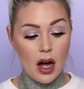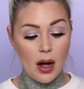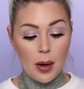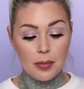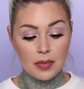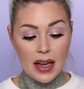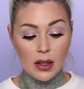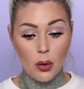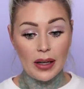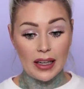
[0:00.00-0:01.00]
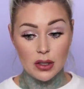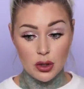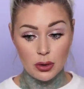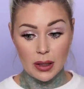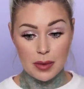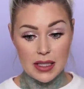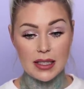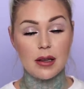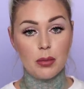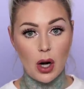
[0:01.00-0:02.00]
and going into
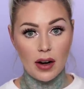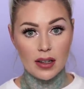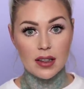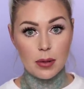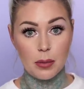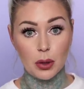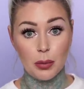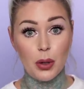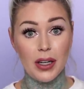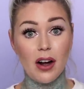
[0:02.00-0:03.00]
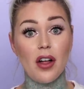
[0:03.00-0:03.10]
lipsticks and products that people are putting